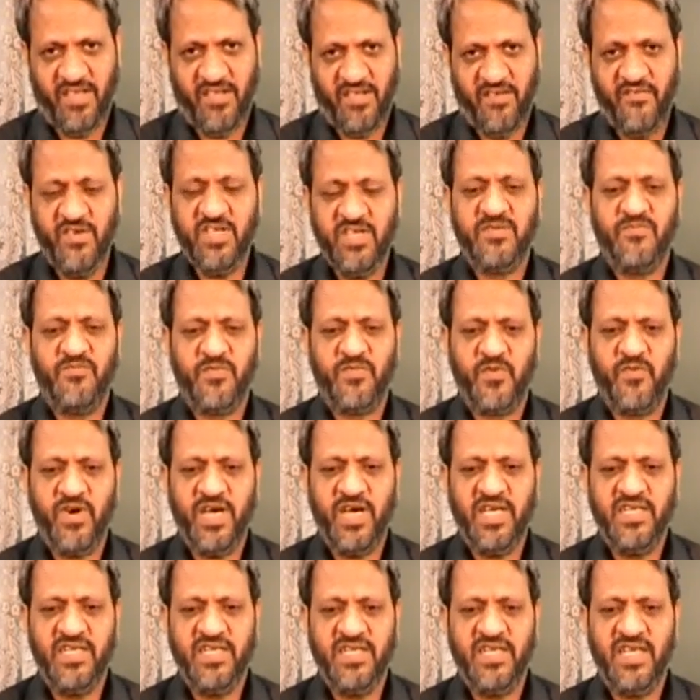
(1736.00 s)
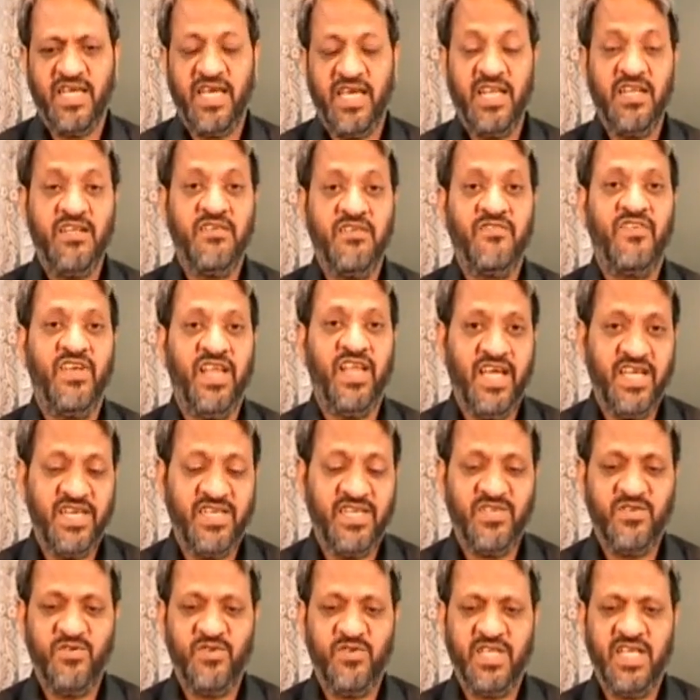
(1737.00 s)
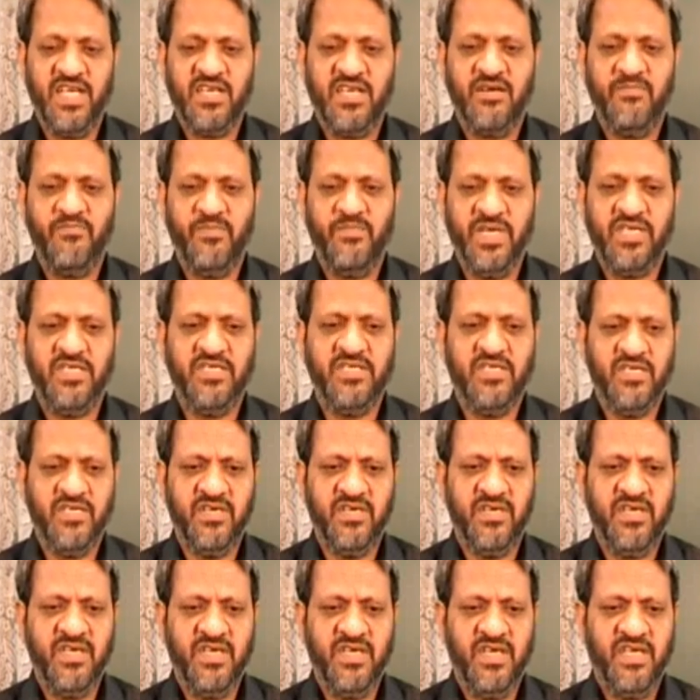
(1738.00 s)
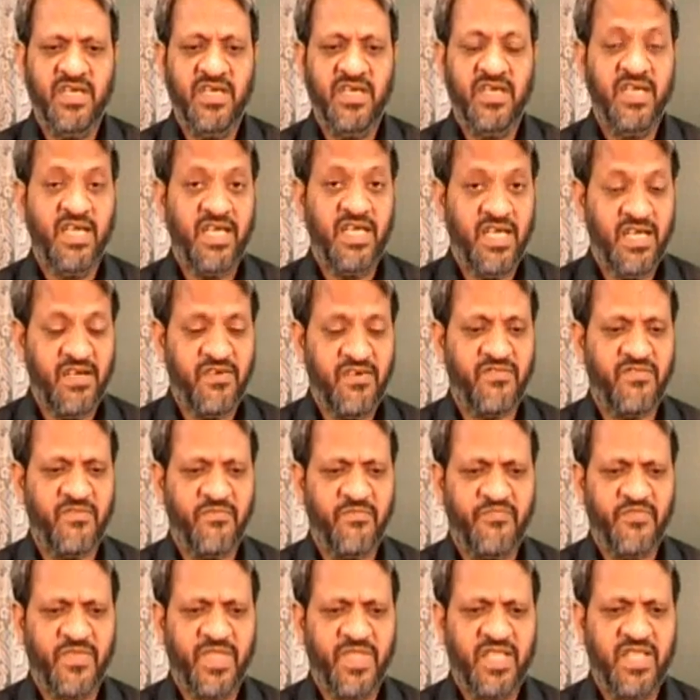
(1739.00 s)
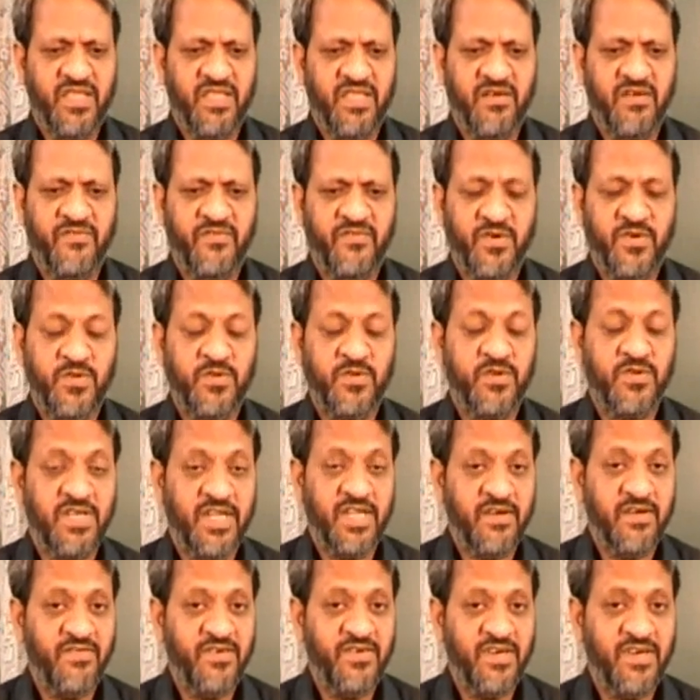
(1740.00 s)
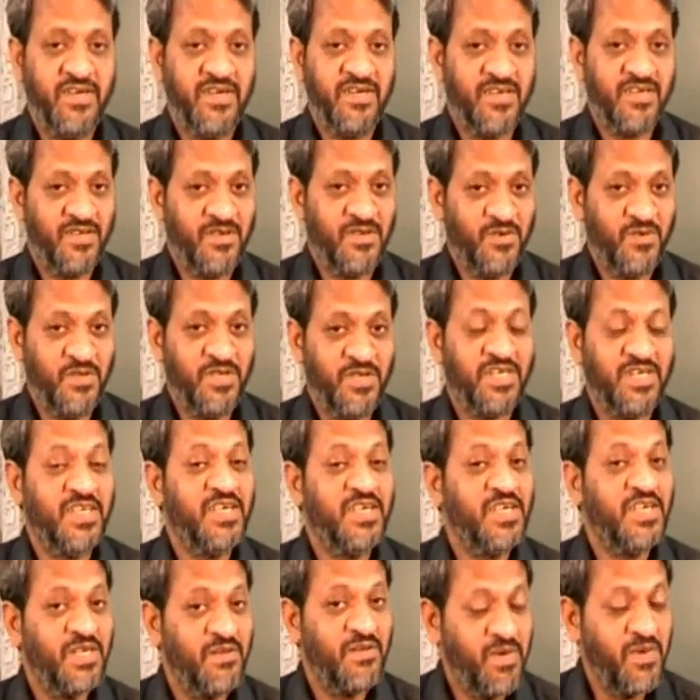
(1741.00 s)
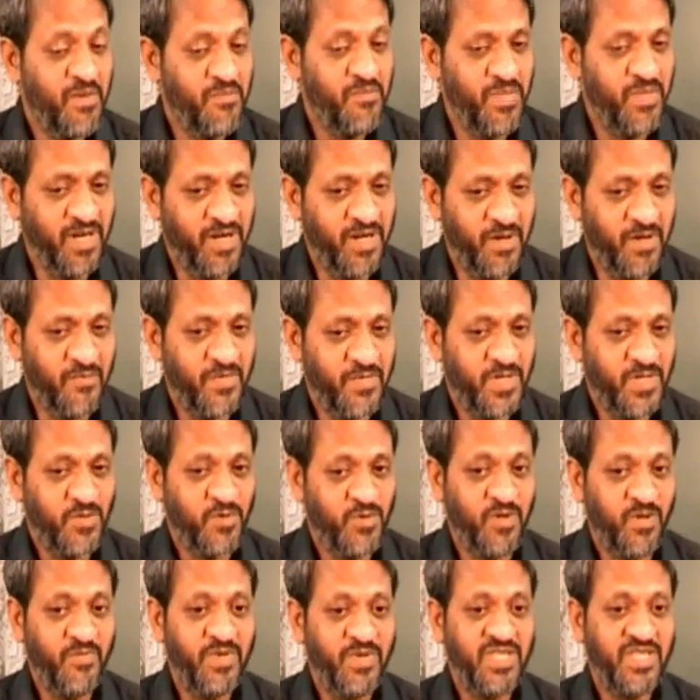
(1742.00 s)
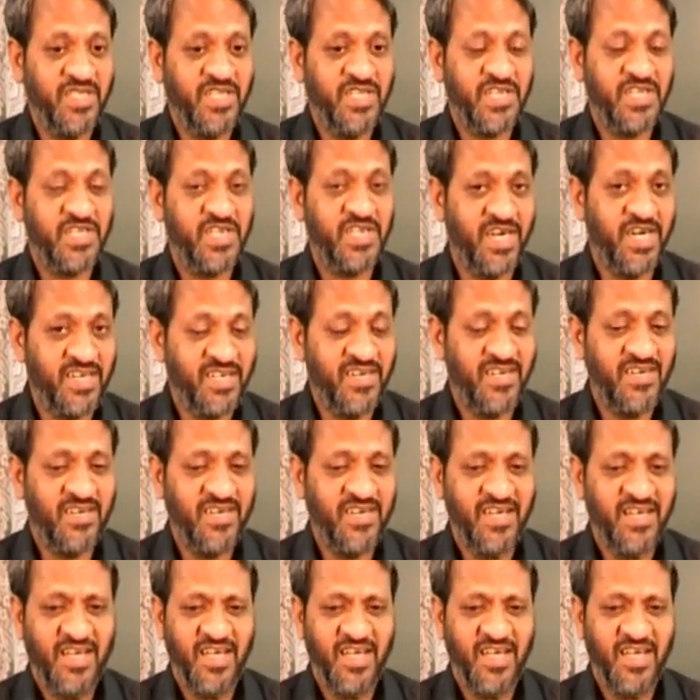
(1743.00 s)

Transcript: which provided enough light to take a picture if the photographer could remember to open the shutter